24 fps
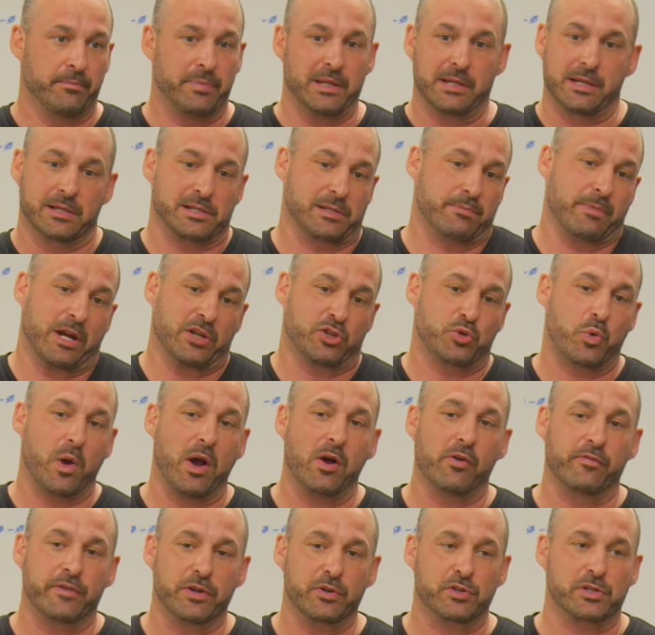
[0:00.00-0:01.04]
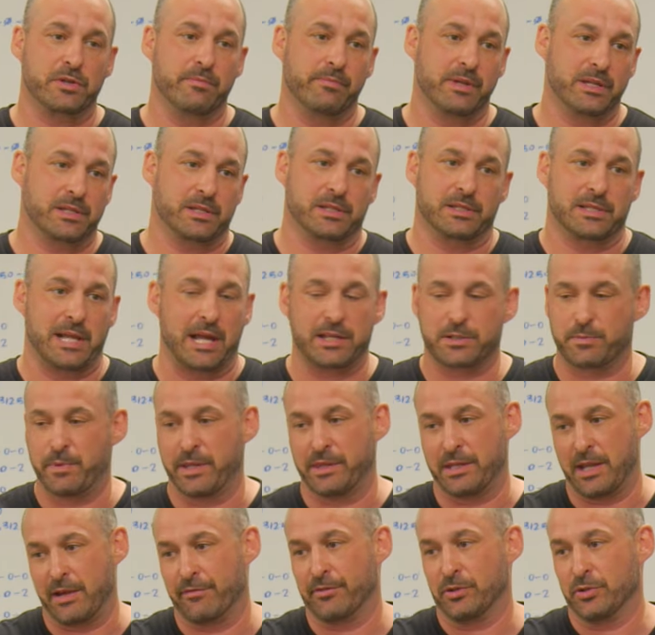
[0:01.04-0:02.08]
Because in my 12 years in business, that's
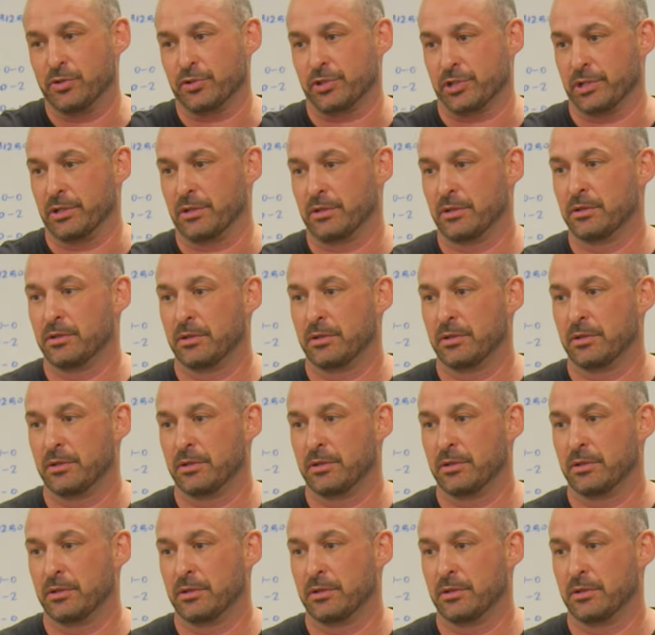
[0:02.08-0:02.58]
been the evolution.